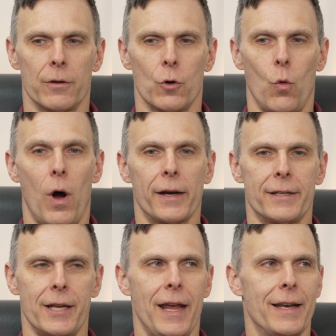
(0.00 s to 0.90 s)

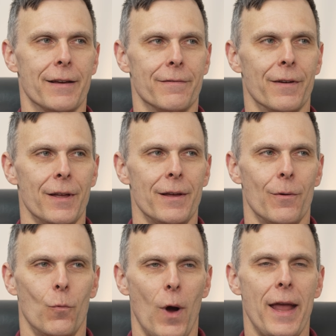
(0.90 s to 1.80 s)
quantitative
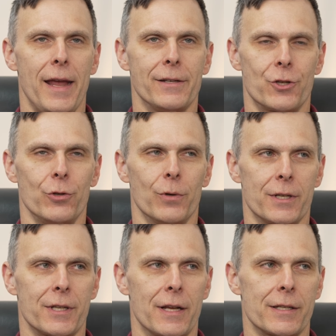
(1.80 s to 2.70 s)
way to
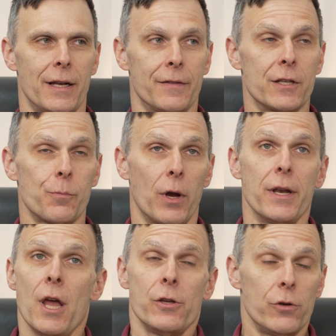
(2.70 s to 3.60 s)
assess that at this
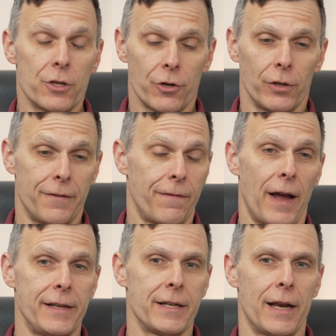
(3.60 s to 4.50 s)
point. You can certainly
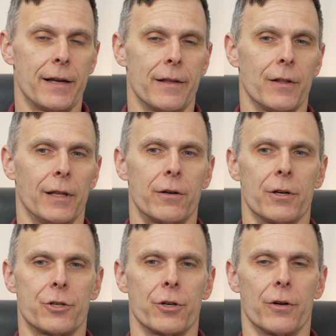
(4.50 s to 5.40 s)
find data in the
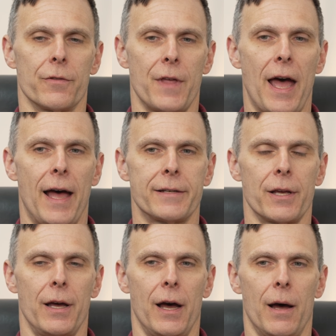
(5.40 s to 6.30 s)
literature that
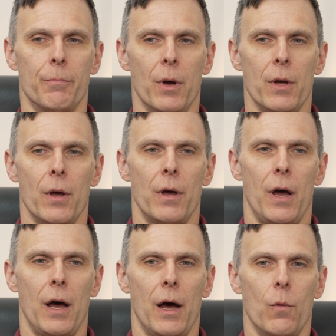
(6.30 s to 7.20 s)

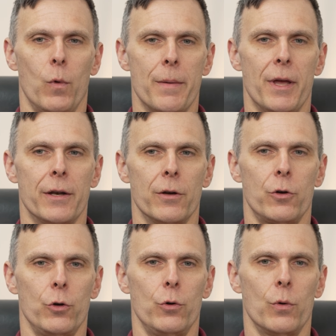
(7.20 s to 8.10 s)
women
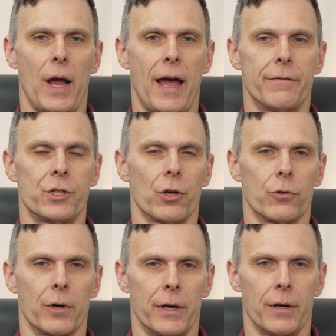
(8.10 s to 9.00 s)
who have
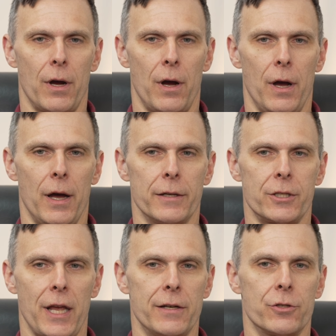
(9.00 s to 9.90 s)
children
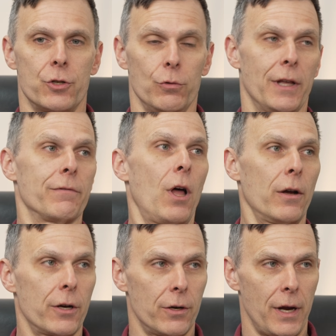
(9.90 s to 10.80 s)
tend to live
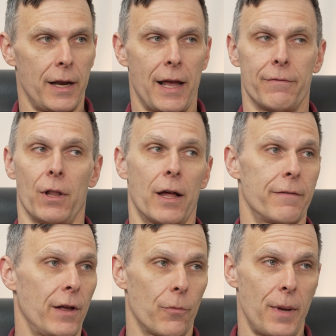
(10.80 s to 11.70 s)
longer and have a lot
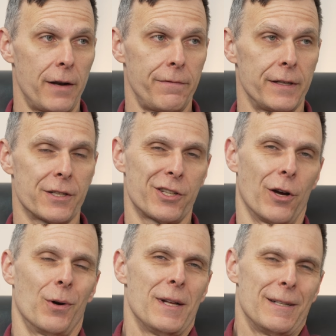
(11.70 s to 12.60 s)
of health benefits. So